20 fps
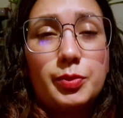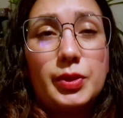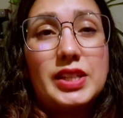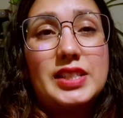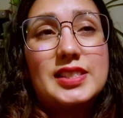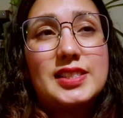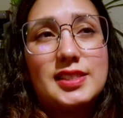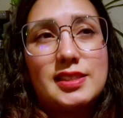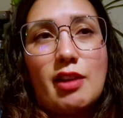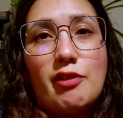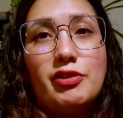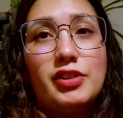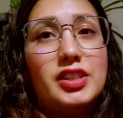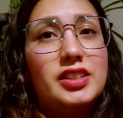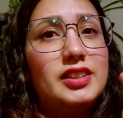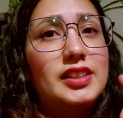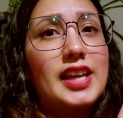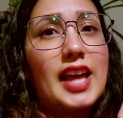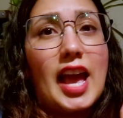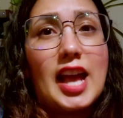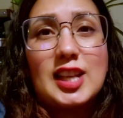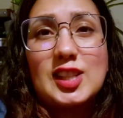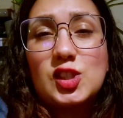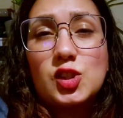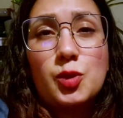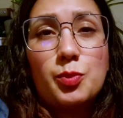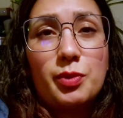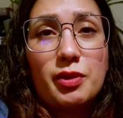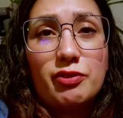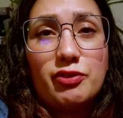but it's definitely a
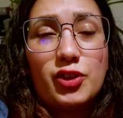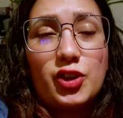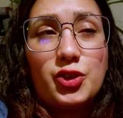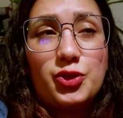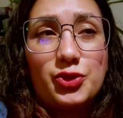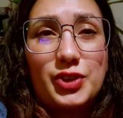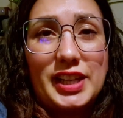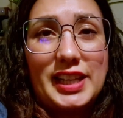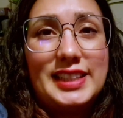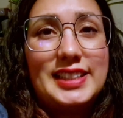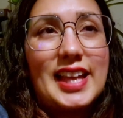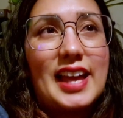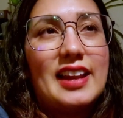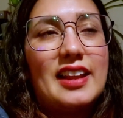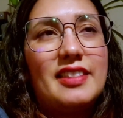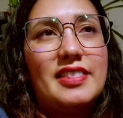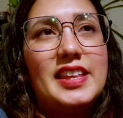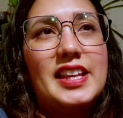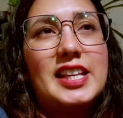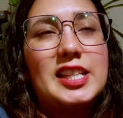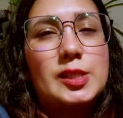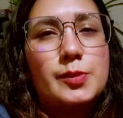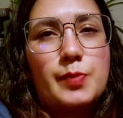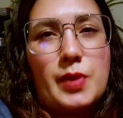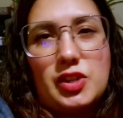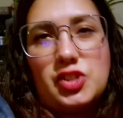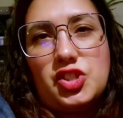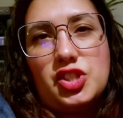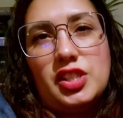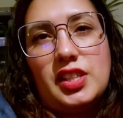super fun read, and I think
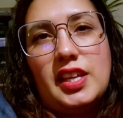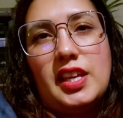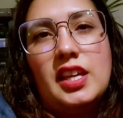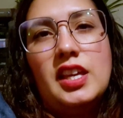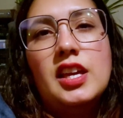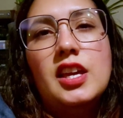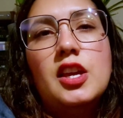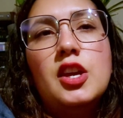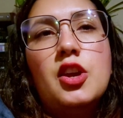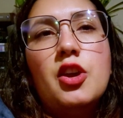especially